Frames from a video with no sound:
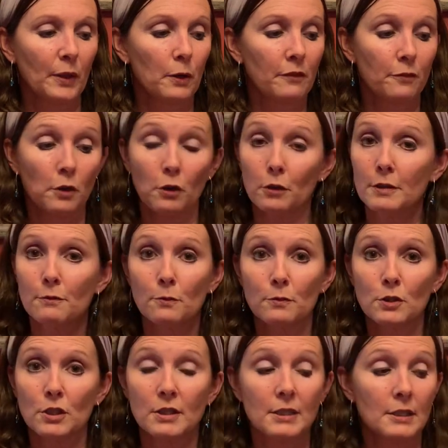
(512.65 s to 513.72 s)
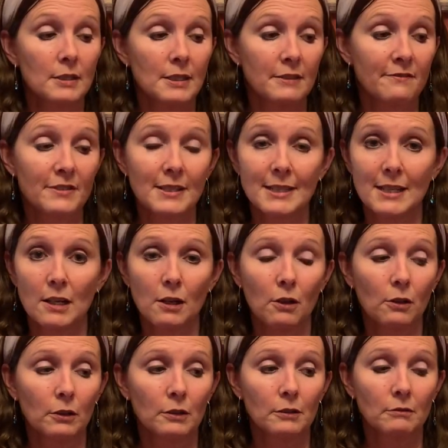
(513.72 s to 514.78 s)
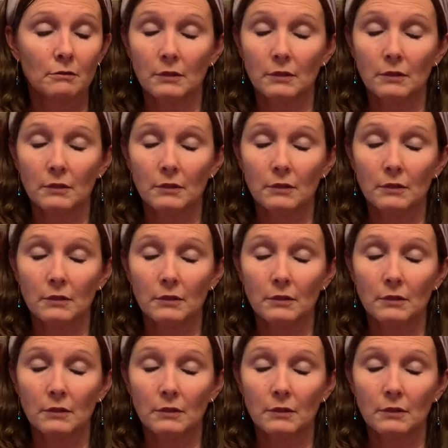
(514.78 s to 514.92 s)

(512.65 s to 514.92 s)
If you're just a Zinfandel